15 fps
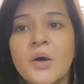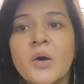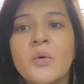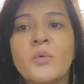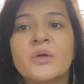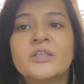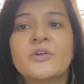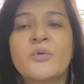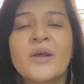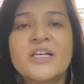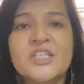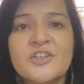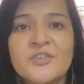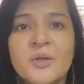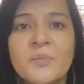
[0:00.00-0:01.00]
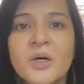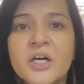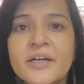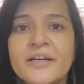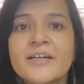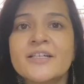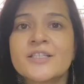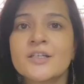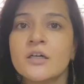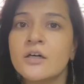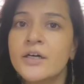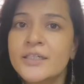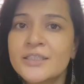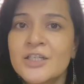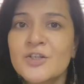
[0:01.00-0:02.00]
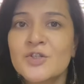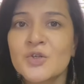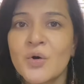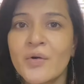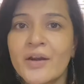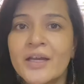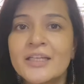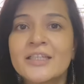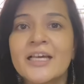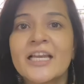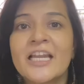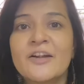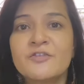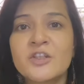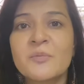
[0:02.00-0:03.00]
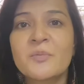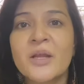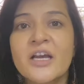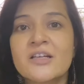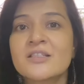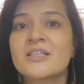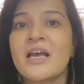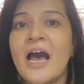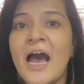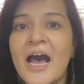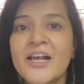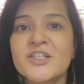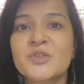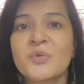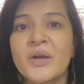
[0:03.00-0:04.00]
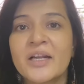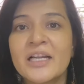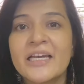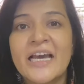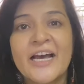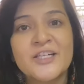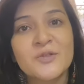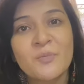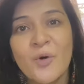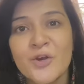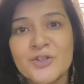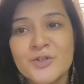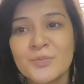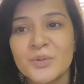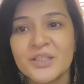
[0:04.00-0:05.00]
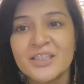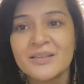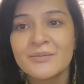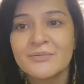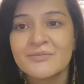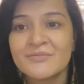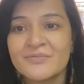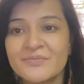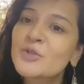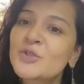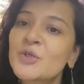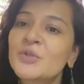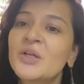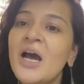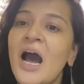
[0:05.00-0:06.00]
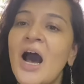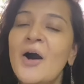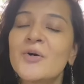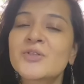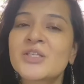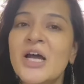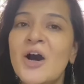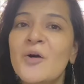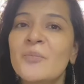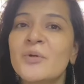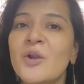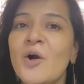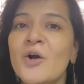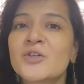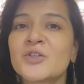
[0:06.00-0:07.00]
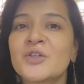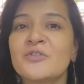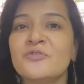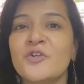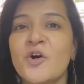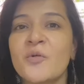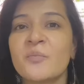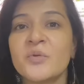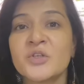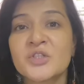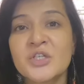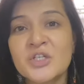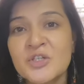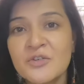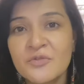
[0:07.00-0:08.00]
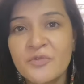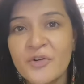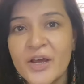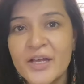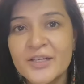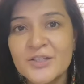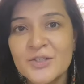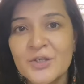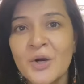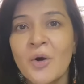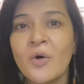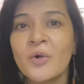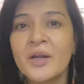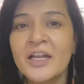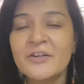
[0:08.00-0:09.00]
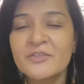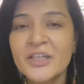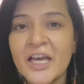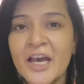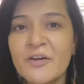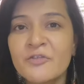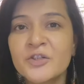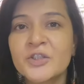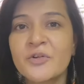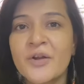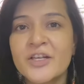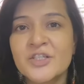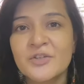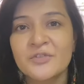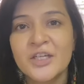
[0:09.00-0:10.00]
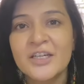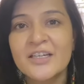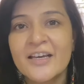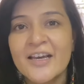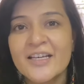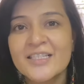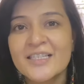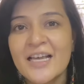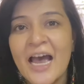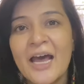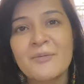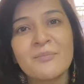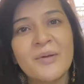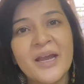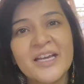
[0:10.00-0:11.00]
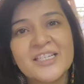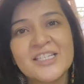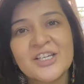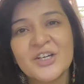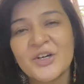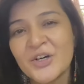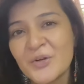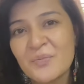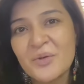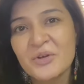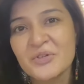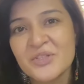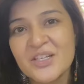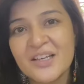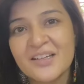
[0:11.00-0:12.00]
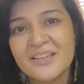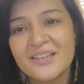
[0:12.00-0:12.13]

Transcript: When the rest of the burglars heard the story, they left the place as quickly as possible. So the house now belonged to the four musician friends who lived there for the rest of their days and made good music.